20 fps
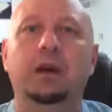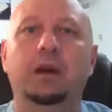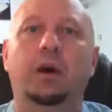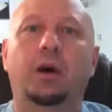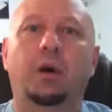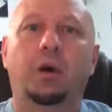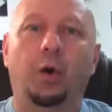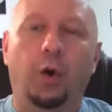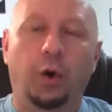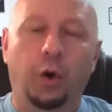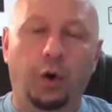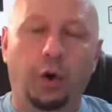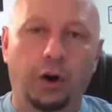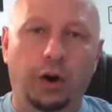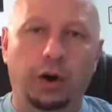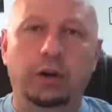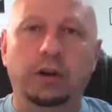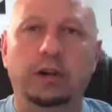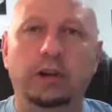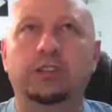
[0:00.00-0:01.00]

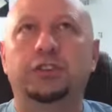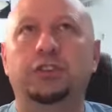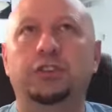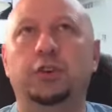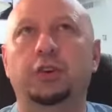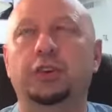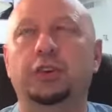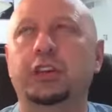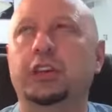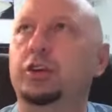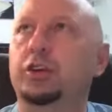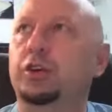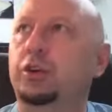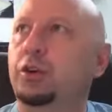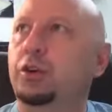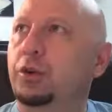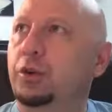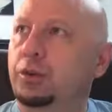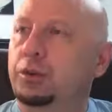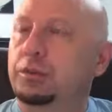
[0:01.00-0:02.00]
or do
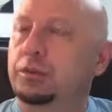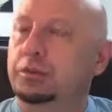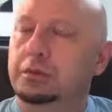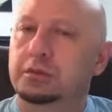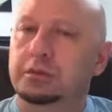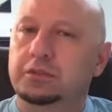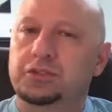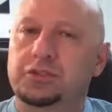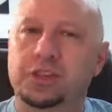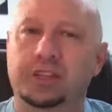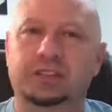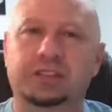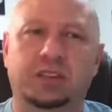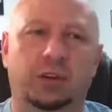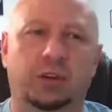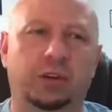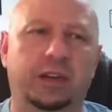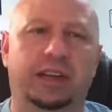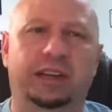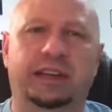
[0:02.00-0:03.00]
you just
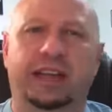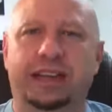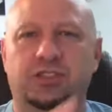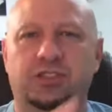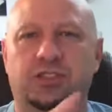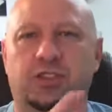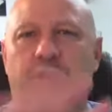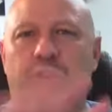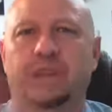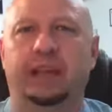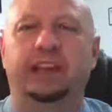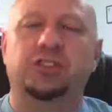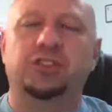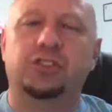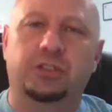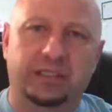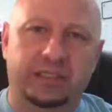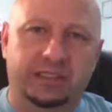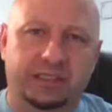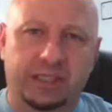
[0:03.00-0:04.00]
okay that's your
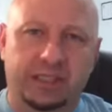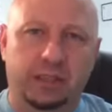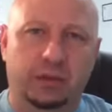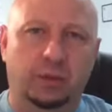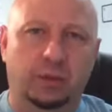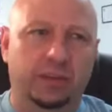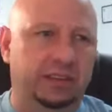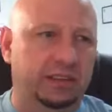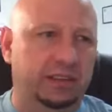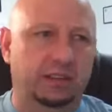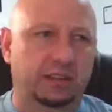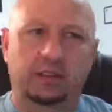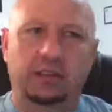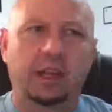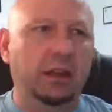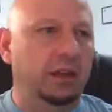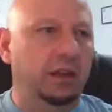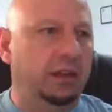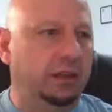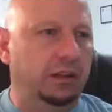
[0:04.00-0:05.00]
issue to deal with and
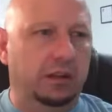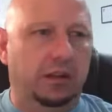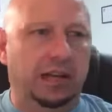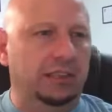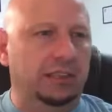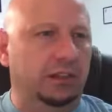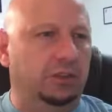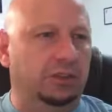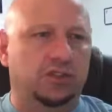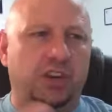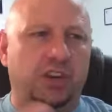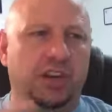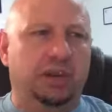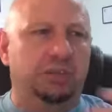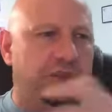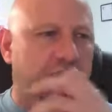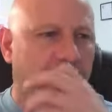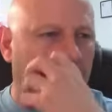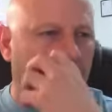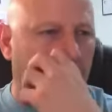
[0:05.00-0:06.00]
you know i know
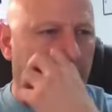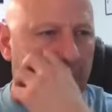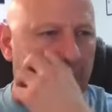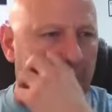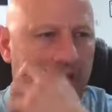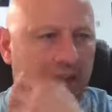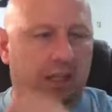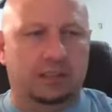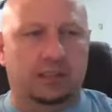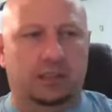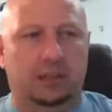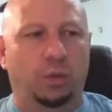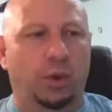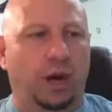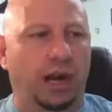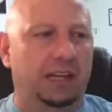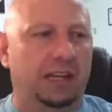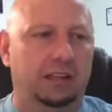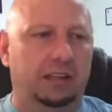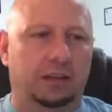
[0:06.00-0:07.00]
james you heard me talking a
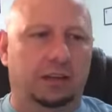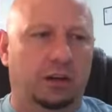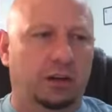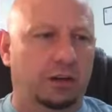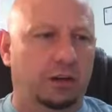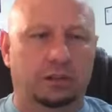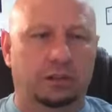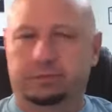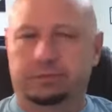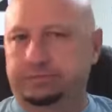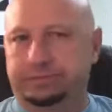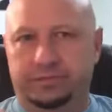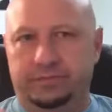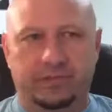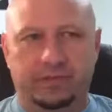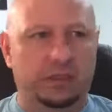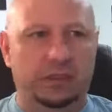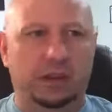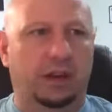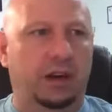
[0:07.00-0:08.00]
while ago and
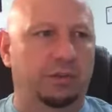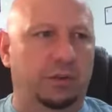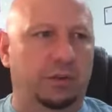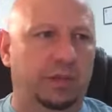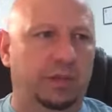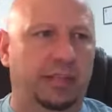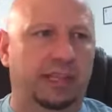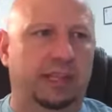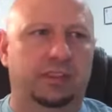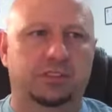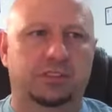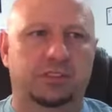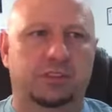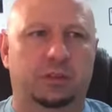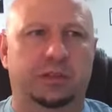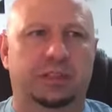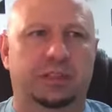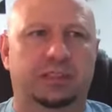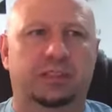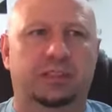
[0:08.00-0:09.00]
you know everybody else heard
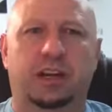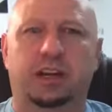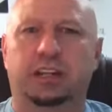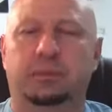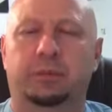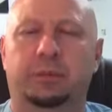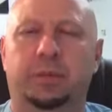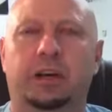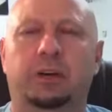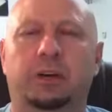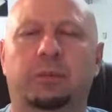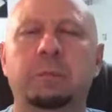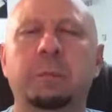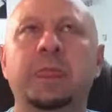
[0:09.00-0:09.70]
me talking about